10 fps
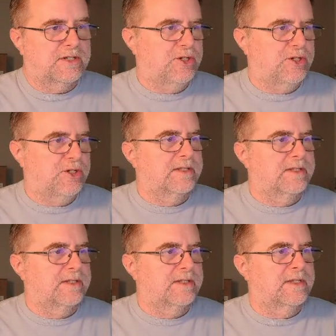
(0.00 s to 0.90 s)
and you're
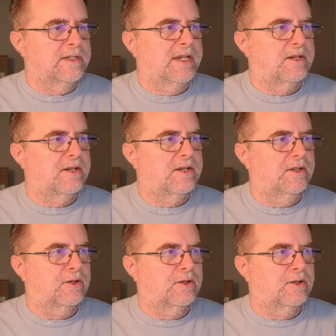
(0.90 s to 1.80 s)
given a particular
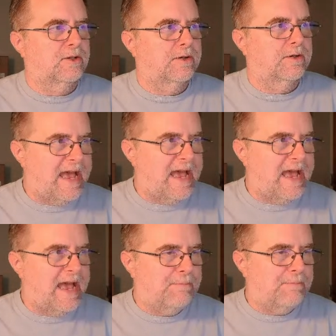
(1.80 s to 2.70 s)
vehicle, and there's
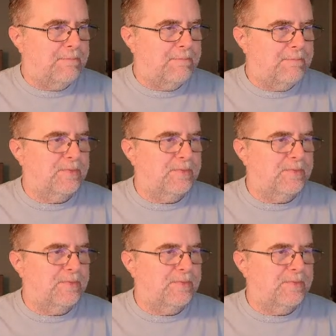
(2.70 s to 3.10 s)
objectives.